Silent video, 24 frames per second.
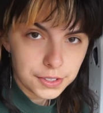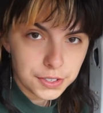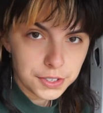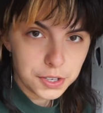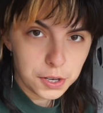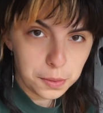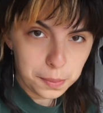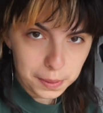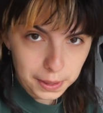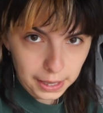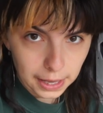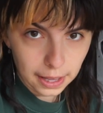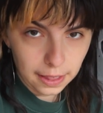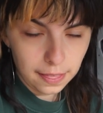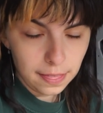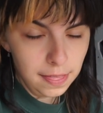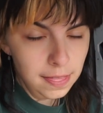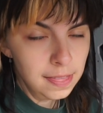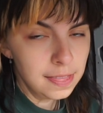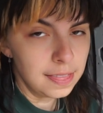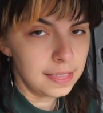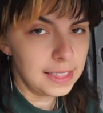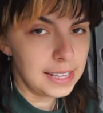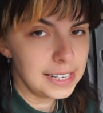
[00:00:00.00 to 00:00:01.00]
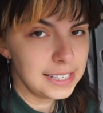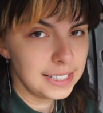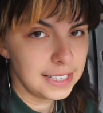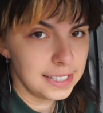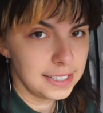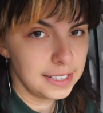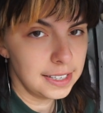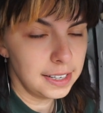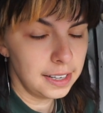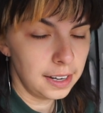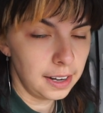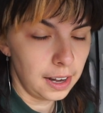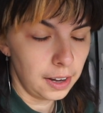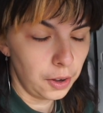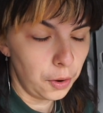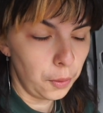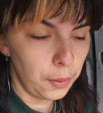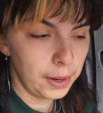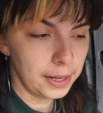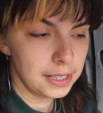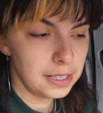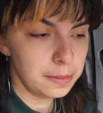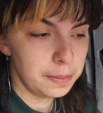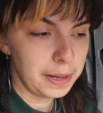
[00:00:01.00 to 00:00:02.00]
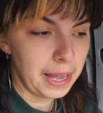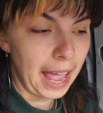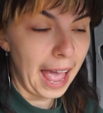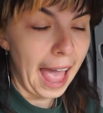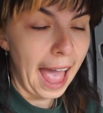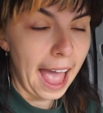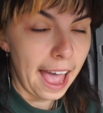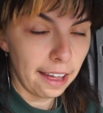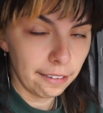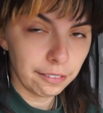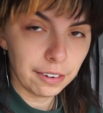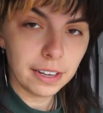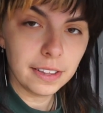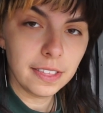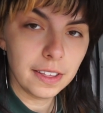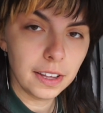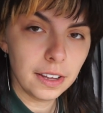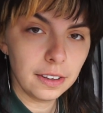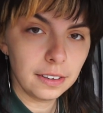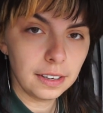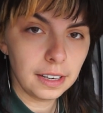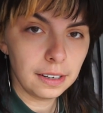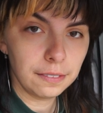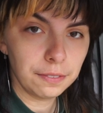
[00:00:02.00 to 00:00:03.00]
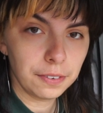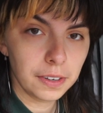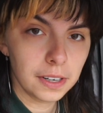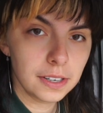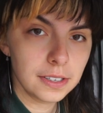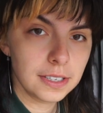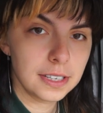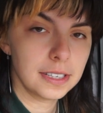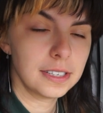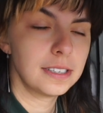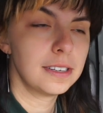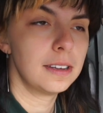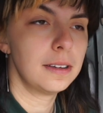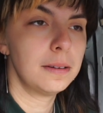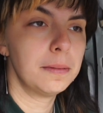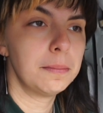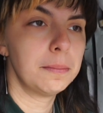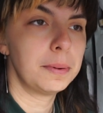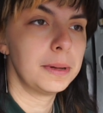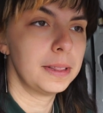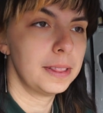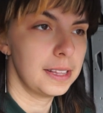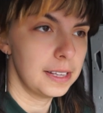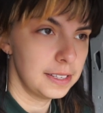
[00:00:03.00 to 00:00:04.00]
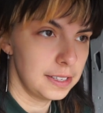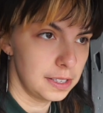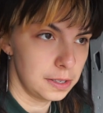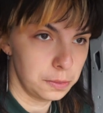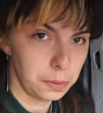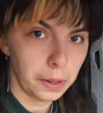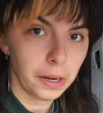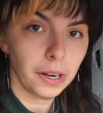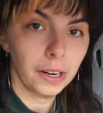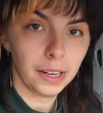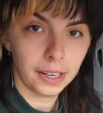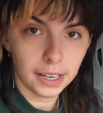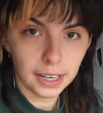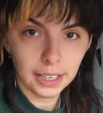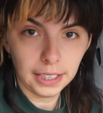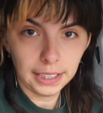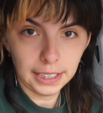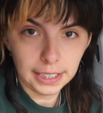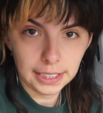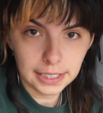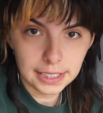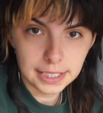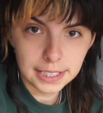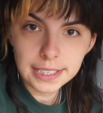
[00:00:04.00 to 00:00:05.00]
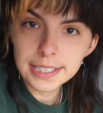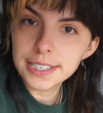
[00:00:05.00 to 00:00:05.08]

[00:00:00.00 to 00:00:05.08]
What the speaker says: To begin, this isn't going to be everything you need for your system, but this is what you're gonna need to